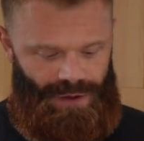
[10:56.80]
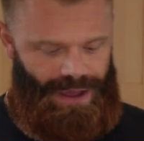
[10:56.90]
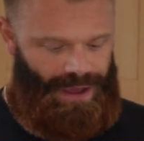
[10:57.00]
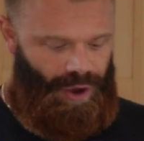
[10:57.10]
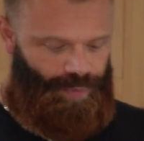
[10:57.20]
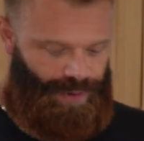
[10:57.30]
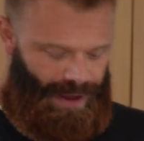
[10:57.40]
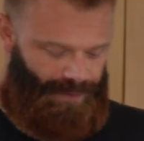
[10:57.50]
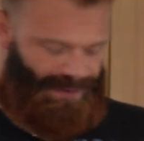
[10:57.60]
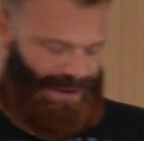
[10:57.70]
open
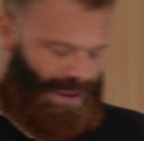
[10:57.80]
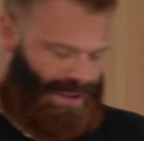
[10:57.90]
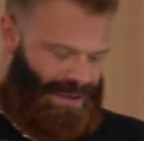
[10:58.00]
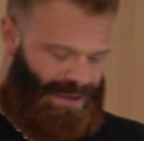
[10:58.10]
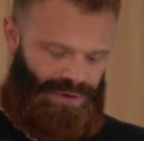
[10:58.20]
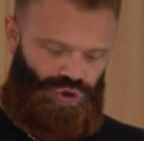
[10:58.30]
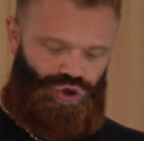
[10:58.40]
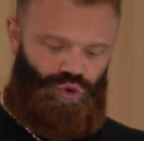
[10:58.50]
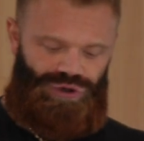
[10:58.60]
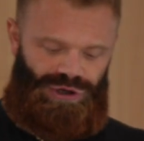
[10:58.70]
up the
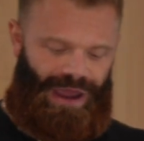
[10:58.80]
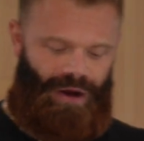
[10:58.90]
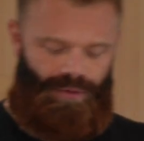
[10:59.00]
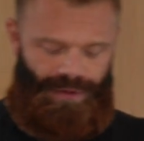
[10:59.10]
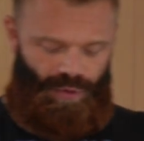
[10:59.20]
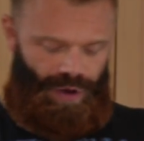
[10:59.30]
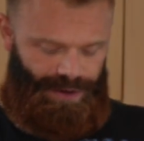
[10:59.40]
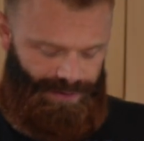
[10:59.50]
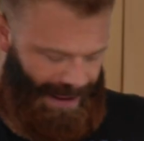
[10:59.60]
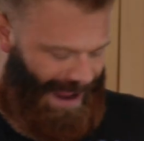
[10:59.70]
salted caramel
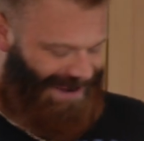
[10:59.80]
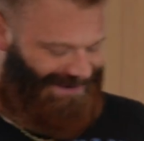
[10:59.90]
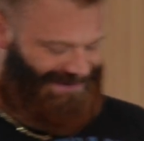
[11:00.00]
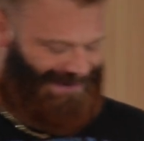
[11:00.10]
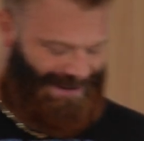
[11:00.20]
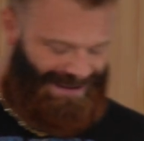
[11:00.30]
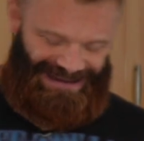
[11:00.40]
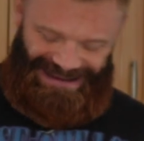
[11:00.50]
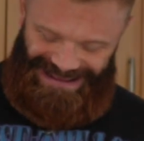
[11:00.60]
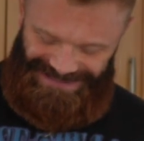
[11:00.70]
one, and
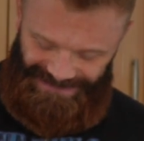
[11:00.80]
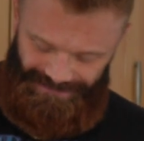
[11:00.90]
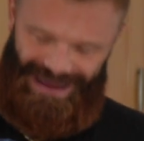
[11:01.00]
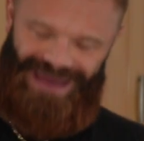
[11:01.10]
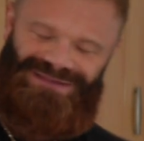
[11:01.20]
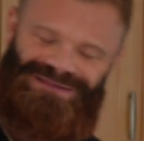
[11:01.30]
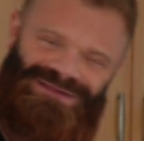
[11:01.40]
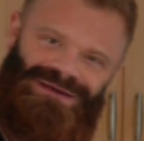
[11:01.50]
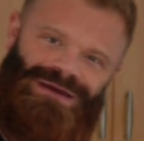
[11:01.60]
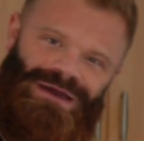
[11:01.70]
Eton
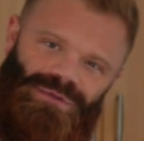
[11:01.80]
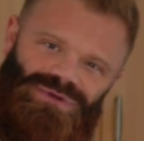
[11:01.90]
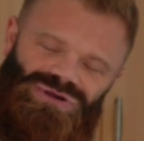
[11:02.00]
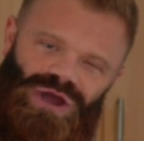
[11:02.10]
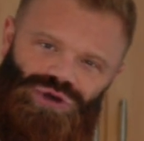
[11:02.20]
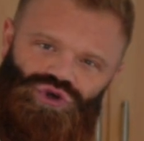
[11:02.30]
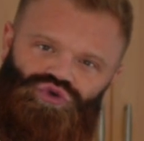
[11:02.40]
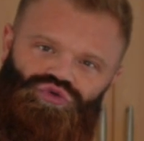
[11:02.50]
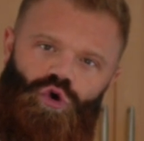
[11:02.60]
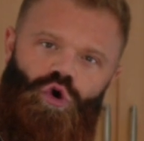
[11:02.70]
Mess, which is like a
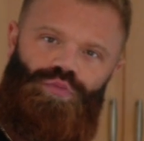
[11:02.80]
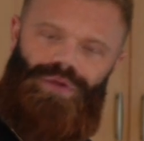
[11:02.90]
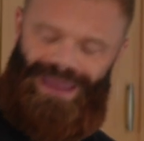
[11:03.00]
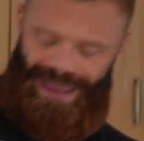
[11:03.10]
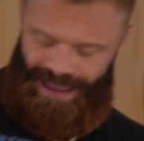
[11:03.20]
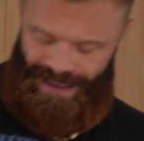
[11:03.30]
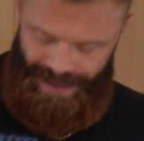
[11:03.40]
strawberry,